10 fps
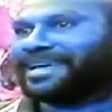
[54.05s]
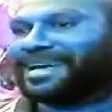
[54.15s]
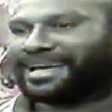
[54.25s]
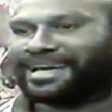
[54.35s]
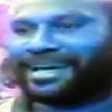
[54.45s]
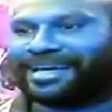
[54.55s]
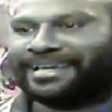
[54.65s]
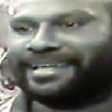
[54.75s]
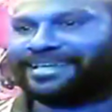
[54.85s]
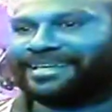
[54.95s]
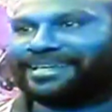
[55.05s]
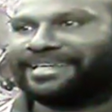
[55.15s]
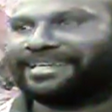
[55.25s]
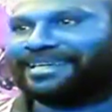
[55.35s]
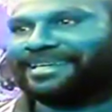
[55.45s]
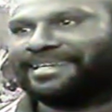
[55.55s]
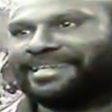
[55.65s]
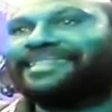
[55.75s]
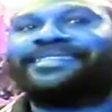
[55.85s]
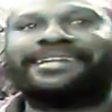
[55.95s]
uh,
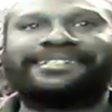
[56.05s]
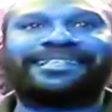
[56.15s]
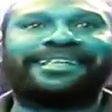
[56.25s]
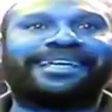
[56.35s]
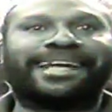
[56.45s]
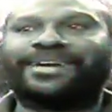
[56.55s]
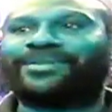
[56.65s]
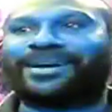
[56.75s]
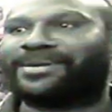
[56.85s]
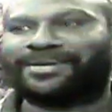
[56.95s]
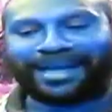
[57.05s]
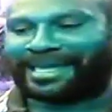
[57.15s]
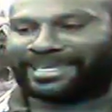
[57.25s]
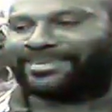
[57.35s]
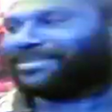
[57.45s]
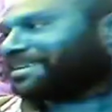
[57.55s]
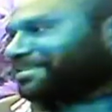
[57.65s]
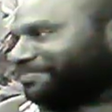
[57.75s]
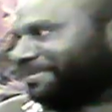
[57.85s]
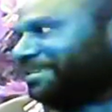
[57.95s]
interesting and I, I cannot
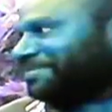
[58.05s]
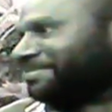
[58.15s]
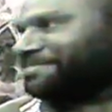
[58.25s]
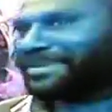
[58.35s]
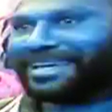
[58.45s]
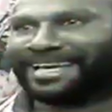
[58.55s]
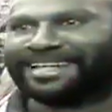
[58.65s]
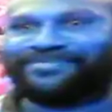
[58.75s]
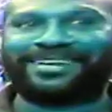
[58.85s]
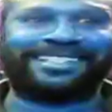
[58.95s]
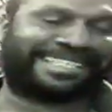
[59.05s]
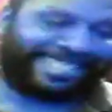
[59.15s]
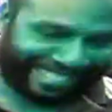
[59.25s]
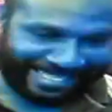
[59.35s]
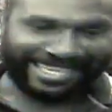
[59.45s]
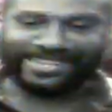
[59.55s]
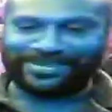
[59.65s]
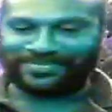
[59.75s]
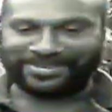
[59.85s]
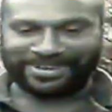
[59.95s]
express with my heart, but it is thank
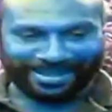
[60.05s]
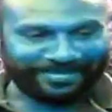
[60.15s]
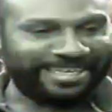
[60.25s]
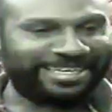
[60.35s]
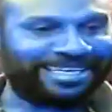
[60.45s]
you for coming.